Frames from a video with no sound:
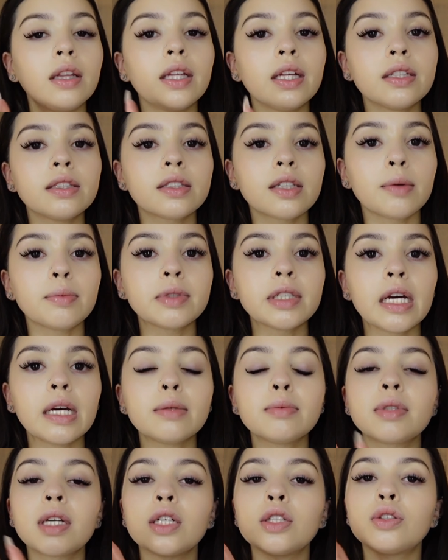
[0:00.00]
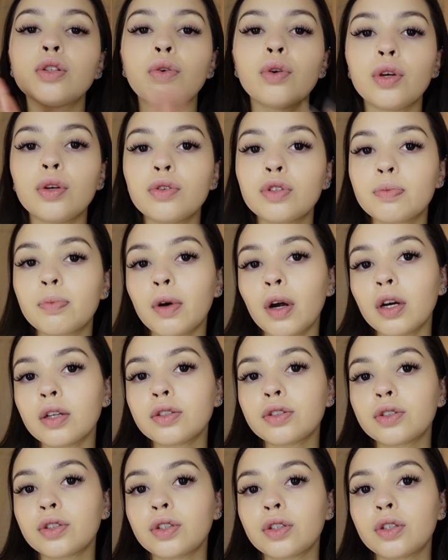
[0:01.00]
then sometimes I don't use
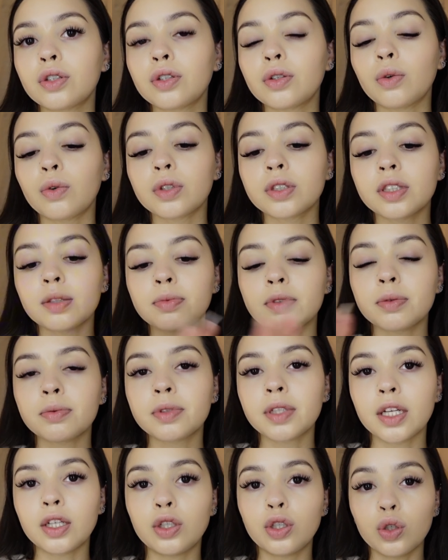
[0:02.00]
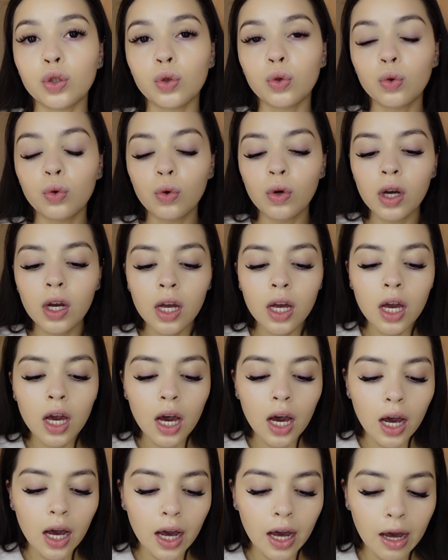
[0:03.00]
bronzer, or sometimes I do.
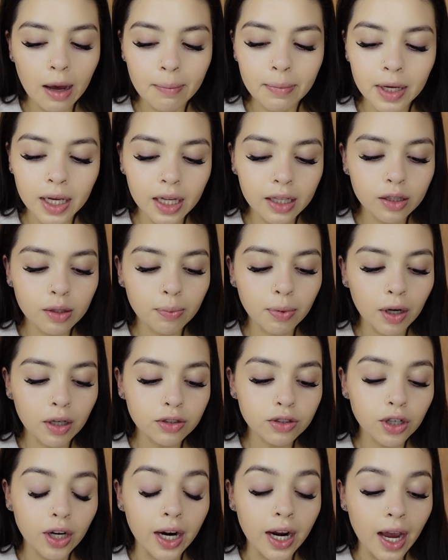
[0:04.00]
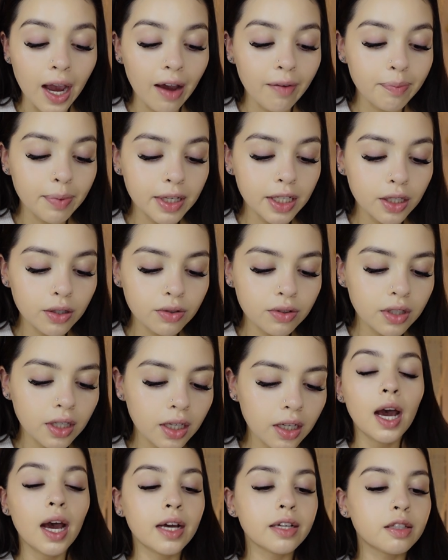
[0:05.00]
And the bronzer I have been
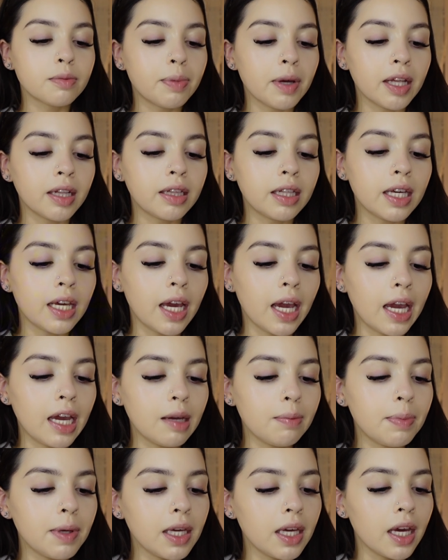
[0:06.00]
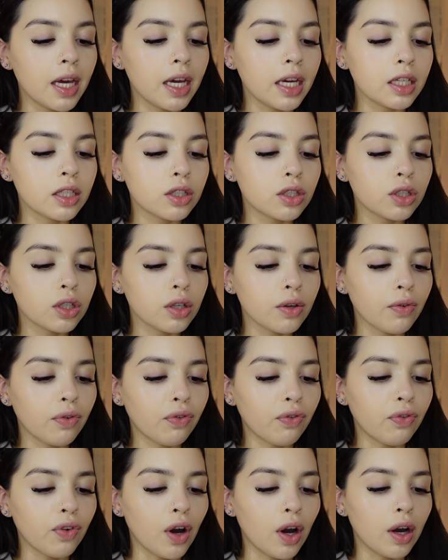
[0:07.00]
using has been the ABH
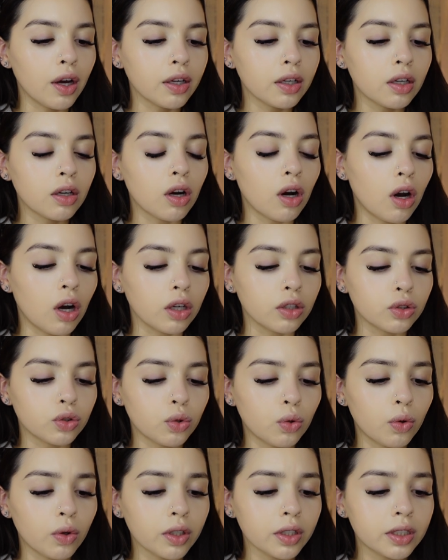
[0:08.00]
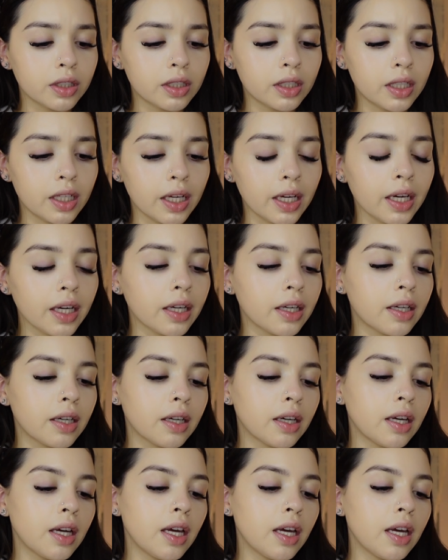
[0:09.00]
Fawn Contour Stick.